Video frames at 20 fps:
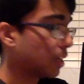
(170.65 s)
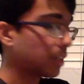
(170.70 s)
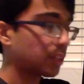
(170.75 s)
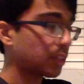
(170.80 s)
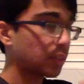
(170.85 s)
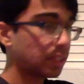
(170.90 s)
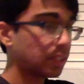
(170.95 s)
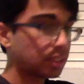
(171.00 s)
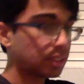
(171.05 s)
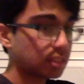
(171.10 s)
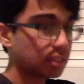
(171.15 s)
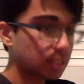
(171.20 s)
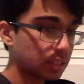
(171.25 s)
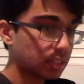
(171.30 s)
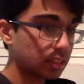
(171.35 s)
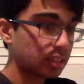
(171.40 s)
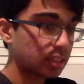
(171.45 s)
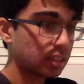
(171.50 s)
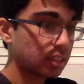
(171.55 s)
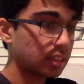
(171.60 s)
You
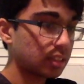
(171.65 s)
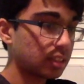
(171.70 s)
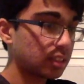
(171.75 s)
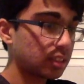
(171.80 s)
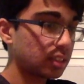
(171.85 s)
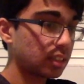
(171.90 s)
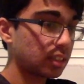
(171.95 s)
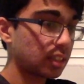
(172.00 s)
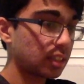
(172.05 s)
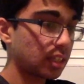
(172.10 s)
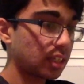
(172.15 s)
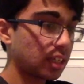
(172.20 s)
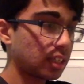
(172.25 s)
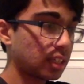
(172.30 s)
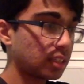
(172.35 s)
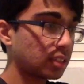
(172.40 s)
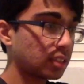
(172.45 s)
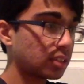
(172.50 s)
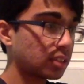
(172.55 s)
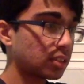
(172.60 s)
insert these,
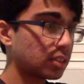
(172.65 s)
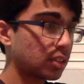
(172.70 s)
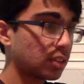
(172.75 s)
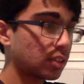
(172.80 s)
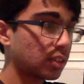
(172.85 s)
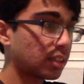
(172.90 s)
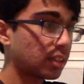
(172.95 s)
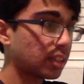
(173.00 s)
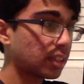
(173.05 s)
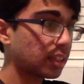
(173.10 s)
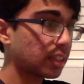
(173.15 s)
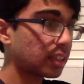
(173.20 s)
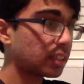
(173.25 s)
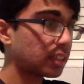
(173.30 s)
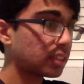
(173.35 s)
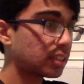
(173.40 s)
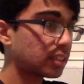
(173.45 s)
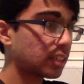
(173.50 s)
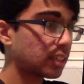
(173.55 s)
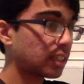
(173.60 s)
and so the thing
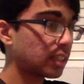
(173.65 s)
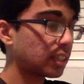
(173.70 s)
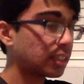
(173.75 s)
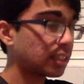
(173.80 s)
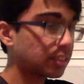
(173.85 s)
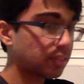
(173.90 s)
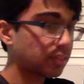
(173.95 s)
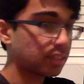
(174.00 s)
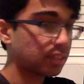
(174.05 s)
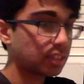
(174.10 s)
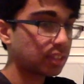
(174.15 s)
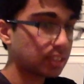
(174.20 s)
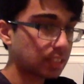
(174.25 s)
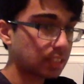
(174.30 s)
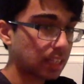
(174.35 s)
is that each of these